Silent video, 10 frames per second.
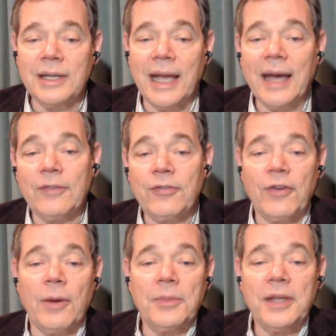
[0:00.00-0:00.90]
get
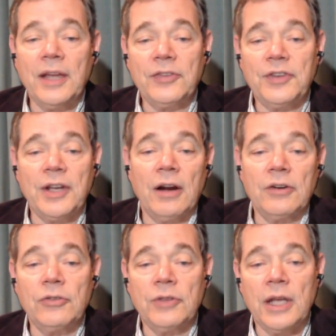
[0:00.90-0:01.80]
from the
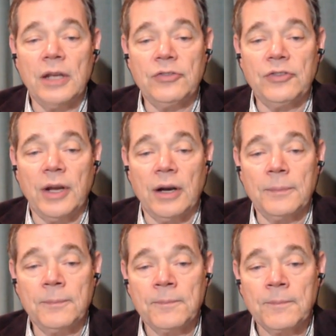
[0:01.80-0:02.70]
SDR to the HDR.
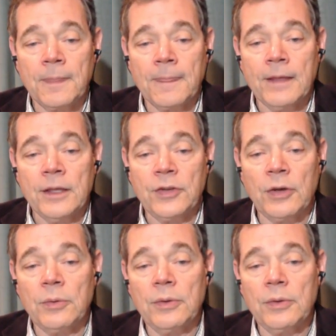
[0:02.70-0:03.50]
Right. So,